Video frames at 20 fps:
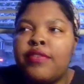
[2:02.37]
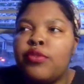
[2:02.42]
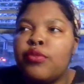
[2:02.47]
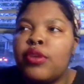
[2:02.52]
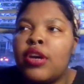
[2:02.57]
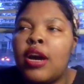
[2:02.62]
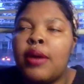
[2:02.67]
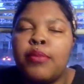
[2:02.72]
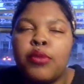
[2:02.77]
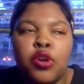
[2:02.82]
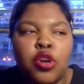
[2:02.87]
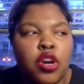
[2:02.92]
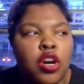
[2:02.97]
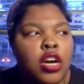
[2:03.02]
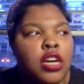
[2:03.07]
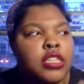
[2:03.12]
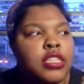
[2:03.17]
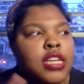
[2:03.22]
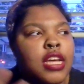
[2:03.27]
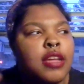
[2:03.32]
have you come
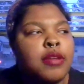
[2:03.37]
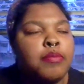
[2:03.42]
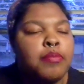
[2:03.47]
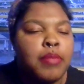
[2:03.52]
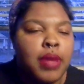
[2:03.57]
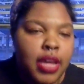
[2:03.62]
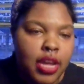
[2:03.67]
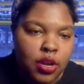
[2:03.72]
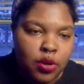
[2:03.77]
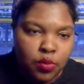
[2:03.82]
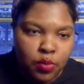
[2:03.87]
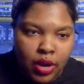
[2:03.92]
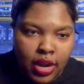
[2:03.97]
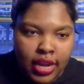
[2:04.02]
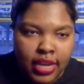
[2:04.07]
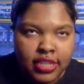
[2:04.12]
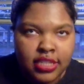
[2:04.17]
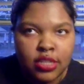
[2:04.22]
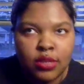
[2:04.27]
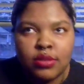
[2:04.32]
across and met,
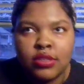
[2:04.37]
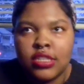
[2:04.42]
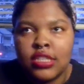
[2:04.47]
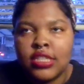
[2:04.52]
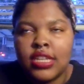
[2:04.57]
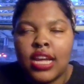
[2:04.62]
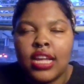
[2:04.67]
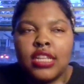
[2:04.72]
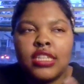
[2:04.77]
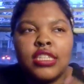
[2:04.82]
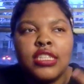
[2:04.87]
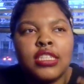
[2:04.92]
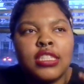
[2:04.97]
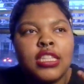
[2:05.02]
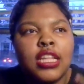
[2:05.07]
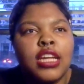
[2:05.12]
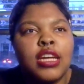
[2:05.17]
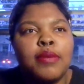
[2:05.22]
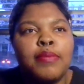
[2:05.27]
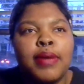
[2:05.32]
right? So it's just like,
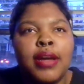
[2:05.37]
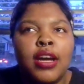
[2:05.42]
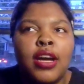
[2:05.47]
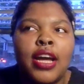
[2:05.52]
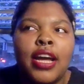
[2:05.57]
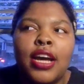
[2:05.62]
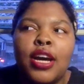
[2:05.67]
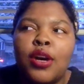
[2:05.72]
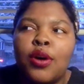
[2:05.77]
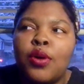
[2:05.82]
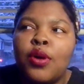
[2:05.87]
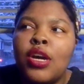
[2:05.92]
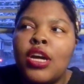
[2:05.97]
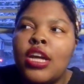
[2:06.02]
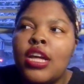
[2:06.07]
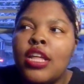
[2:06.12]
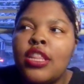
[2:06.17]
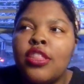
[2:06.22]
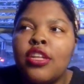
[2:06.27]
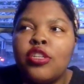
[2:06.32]
just think about how
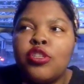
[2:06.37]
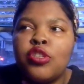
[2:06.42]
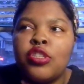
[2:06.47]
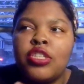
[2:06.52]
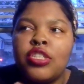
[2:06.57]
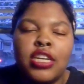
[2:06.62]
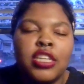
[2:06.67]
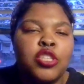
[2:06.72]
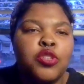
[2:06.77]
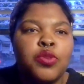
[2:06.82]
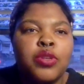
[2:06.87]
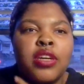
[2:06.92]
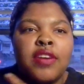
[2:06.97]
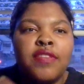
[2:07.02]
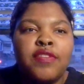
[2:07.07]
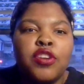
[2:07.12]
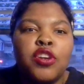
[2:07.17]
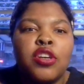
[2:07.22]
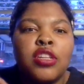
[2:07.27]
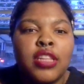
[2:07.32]
the trajectory
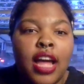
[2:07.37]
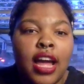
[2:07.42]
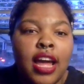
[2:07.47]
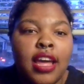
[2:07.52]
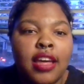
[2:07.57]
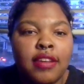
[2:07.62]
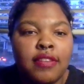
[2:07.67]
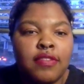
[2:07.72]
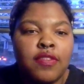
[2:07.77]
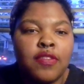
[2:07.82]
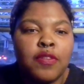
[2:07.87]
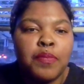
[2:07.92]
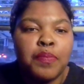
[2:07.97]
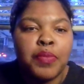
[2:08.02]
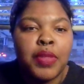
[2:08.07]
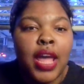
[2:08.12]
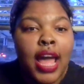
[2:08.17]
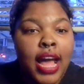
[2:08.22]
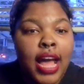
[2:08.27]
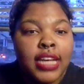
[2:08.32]
of your life
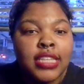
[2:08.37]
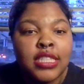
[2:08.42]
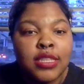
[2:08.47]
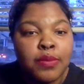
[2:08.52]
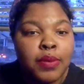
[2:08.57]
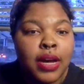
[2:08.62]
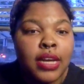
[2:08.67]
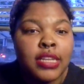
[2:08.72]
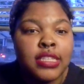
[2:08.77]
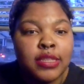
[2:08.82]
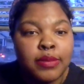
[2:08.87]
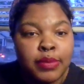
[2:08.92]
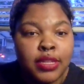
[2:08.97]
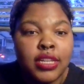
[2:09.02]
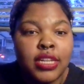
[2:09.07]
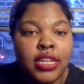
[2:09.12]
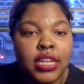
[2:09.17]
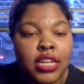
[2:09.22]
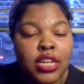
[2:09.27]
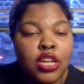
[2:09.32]
has the
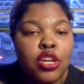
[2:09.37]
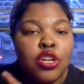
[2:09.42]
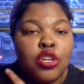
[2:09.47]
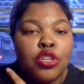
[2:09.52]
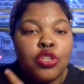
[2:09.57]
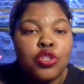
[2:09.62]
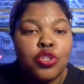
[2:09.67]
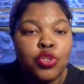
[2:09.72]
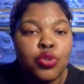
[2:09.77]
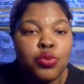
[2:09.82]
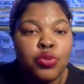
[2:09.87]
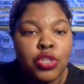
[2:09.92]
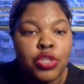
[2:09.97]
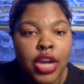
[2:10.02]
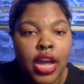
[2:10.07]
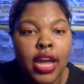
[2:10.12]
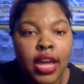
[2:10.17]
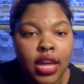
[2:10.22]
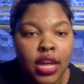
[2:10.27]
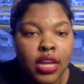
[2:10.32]
possibility to
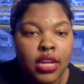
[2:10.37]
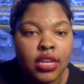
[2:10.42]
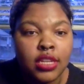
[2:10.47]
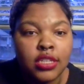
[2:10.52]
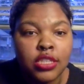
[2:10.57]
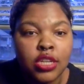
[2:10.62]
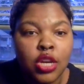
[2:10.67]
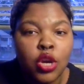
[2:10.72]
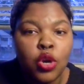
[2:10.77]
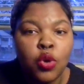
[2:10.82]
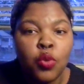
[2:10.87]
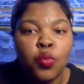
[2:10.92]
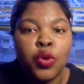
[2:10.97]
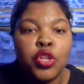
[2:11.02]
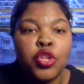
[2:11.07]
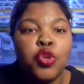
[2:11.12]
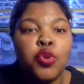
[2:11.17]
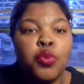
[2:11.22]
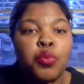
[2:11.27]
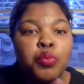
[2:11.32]
change
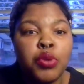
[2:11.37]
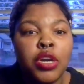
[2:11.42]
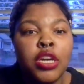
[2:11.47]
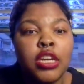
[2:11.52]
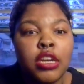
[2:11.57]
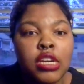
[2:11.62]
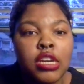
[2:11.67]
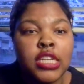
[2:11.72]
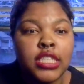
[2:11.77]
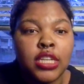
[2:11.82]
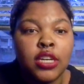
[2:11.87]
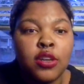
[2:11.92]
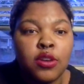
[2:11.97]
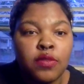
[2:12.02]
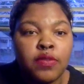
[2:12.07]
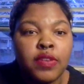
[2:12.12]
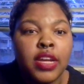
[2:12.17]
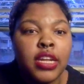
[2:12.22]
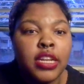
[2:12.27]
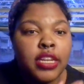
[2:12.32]
when you put
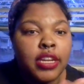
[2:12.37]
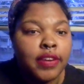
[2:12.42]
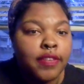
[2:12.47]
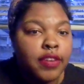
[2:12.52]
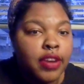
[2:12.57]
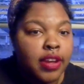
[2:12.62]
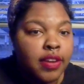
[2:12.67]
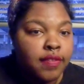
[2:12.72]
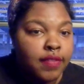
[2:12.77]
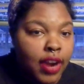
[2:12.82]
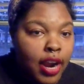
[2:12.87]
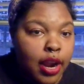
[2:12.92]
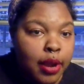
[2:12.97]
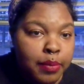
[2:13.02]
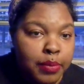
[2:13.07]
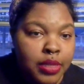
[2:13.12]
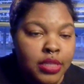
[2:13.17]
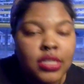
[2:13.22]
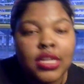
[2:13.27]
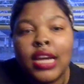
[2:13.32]
yourself in different
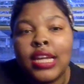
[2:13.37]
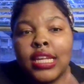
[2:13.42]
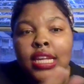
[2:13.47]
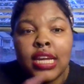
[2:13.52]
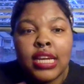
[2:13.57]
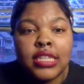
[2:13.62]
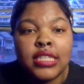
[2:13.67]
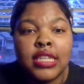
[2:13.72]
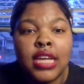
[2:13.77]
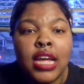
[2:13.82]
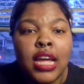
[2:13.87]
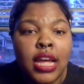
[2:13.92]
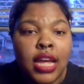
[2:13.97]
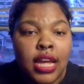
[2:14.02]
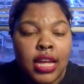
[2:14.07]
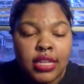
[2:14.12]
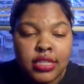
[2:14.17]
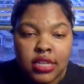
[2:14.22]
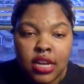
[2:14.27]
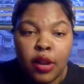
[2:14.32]
environments. Like, yes,
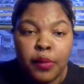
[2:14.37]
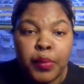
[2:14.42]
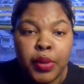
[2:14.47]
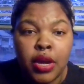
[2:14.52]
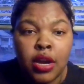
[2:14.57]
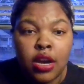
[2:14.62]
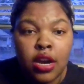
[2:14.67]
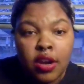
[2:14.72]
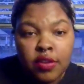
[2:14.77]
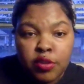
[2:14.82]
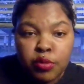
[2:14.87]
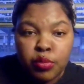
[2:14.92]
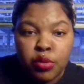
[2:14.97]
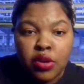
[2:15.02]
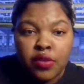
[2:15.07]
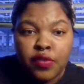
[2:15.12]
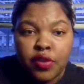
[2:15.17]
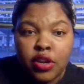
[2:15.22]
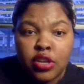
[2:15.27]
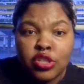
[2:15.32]
it's going to be
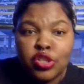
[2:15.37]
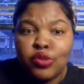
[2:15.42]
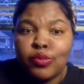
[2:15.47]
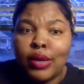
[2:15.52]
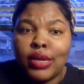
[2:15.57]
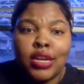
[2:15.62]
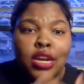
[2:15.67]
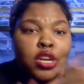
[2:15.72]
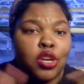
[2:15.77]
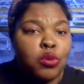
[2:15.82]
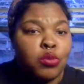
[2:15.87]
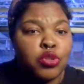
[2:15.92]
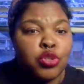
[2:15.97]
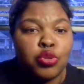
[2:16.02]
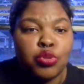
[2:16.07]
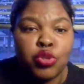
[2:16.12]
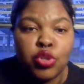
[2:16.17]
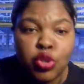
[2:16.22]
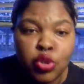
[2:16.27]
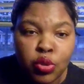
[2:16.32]
uncomfortable at first. You may not know
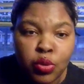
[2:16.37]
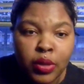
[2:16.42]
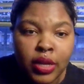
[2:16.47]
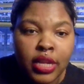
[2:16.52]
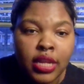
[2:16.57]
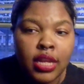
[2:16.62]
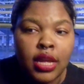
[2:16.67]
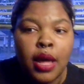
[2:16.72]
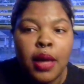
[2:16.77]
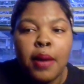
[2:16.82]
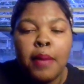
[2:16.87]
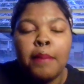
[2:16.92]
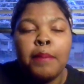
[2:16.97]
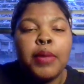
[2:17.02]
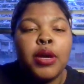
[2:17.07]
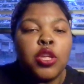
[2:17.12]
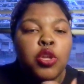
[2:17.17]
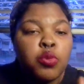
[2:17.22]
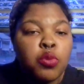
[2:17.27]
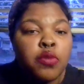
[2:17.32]
what you're doing,
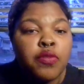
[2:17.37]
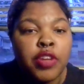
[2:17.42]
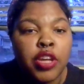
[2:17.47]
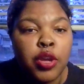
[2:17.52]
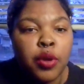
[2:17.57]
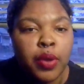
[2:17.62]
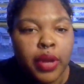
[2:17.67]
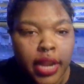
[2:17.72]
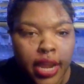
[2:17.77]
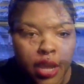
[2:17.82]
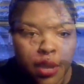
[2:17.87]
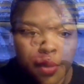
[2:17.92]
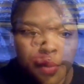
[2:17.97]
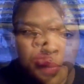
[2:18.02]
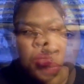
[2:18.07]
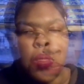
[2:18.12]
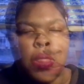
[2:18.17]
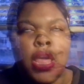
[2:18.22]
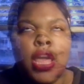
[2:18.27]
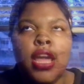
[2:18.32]
but you will figure it
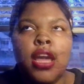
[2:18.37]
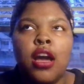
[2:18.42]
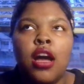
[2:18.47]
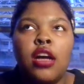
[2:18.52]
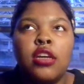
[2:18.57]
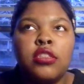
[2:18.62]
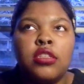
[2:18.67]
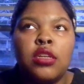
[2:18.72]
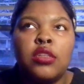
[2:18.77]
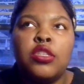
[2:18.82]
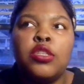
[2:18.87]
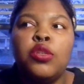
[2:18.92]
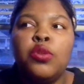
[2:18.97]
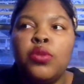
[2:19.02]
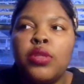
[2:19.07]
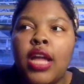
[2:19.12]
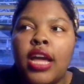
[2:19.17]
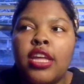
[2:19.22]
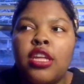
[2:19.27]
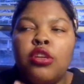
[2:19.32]
out. And also,
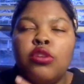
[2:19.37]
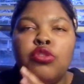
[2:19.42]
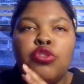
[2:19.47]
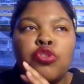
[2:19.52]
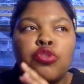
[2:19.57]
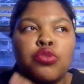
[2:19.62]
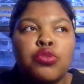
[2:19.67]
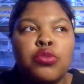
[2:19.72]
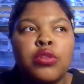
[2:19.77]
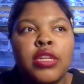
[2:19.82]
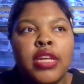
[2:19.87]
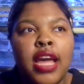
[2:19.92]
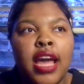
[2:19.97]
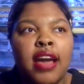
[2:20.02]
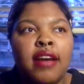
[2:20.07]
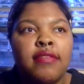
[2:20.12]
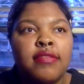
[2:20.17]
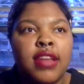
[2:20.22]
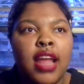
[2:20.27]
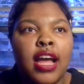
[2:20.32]
too, like, you truly
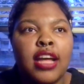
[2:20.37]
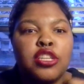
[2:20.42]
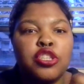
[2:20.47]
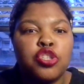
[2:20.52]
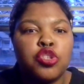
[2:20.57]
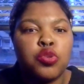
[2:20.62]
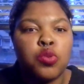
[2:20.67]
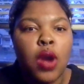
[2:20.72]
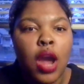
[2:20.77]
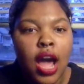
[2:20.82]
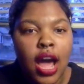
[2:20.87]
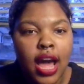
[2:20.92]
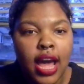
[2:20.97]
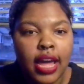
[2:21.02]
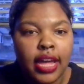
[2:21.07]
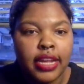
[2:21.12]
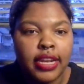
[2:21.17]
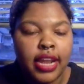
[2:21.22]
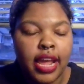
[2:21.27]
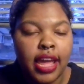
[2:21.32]
have not
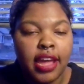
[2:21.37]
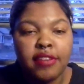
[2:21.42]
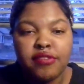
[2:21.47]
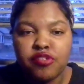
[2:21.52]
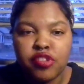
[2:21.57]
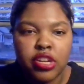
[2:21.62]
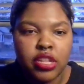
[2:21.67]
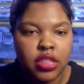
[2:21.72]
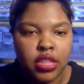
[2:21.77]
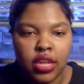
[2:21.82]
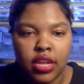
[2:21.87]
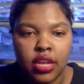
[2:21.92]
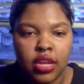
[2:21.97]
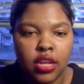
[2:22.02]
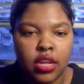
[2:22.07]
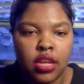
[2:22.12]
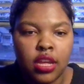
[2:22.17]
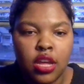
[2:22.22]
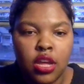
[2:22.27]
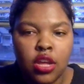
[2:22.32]
tried
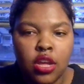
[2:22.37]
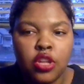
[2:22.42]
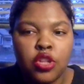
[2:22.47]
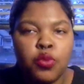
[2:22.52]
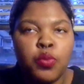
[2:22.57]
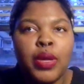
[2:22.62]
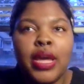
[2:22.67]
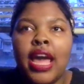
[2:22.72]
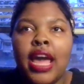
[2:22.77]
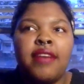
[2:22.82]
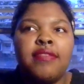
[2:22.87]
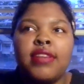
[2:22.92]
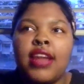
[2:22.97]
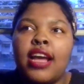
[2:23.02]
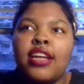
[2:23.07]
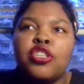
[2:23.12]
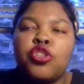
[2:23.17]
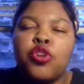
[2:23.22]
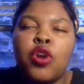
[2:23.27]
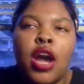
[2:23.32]
everything. We have
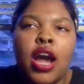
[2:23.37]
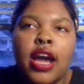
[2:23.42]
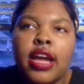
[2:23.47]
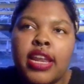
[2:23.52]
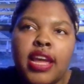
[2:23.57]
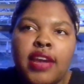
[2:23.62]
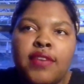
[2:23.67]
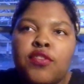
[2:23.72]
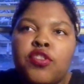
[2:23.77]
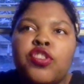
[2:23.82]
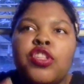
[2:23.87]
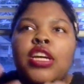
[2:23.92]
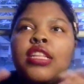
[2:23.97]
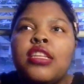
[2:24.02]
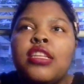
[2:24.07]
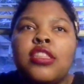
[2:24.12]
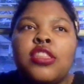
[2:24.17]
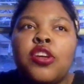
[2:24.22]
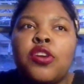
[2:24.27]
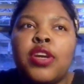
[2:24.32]
not tried
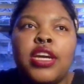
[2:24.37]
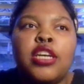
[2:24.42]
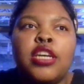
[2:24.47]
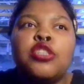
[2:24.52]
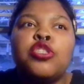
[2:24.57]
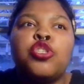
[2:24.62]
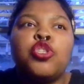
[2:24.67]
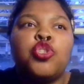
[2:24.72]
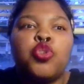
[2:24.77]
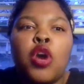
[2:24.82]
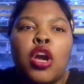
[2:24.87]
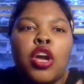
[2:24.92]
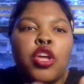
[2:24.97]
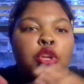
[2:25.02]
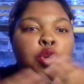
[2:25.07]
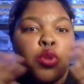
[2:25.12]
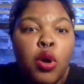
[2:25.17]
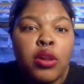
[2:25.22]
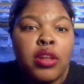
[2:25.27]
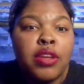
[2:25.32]
everything that there is to try.
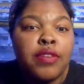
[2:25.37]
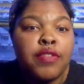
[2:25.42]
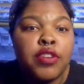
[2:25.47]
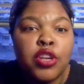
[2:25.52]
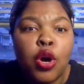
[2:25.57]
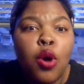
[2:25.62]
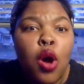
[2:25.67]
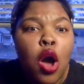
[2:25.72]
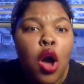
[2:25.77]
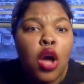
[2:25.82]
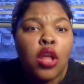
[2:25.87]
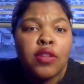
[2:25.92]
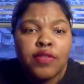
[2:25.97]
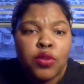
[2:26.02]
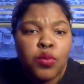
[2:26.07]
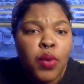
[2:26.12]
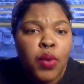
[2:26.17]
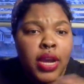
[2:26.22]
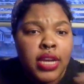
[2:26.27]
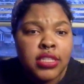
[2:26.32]
You don't even know all
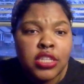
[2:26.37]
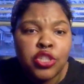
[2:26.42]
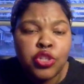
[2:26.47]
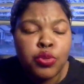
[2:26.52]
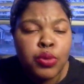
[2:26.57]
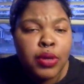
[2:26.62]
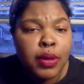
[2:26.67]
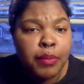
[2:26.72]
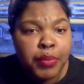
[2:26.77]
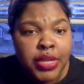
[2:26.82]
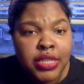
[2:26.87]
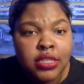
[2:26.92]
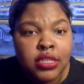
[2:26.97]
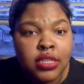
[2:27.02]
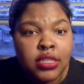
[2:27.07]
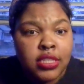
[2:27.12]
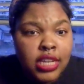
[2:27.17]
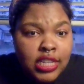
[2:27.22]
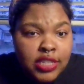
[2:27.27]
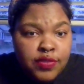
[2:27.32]
of the ways that you can be
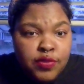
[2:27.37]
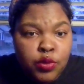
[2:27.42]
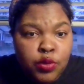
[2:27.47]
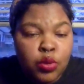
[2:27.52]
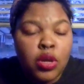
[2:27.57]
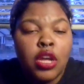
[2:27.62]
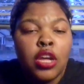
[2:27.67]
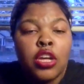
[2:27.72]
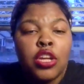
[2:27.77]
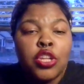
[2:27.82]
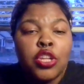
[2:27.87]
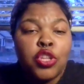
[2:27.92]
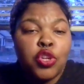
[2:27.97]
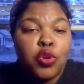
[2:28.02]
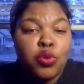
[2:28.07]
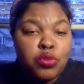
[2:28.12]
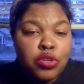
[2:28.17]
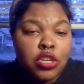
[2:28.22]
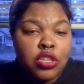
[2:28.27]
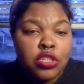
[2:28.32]
successful.
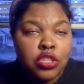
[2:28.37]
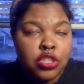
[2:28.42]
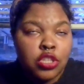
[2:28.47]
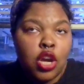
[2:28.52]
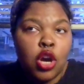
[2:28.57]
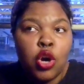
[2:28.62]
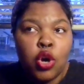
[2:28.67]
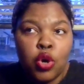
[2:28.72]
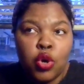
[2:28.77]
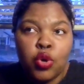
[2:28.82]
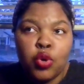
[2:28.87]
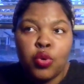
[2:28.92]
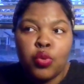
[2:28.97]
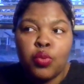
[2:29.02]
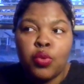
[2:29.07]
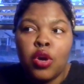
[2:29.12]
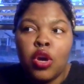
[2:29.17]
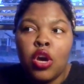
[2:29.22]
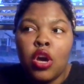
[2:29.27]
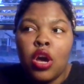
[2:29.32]
You just
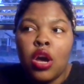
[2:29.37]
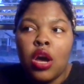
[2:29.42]
know,